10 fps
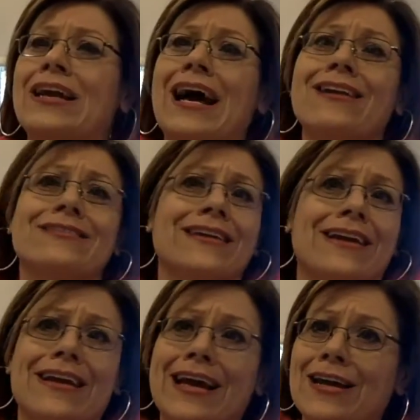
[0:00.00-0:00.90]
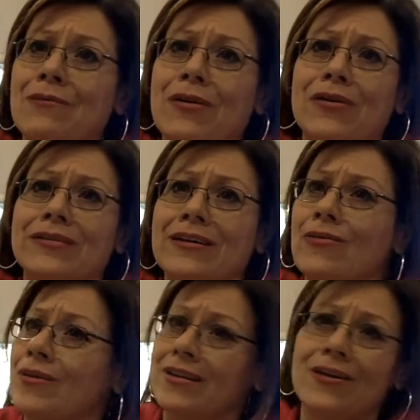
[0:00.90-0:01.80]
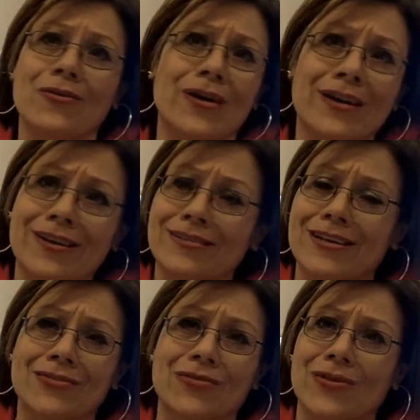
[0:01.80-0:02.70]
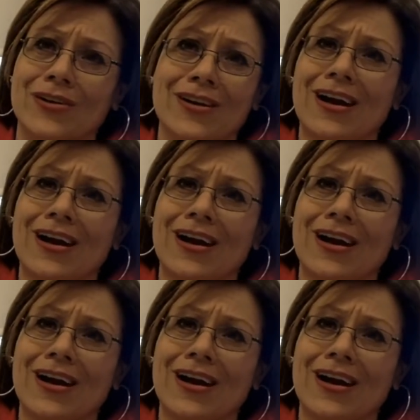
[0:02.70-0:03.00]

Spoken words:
annotating Canterbury Tale, what the hell do I need a test for?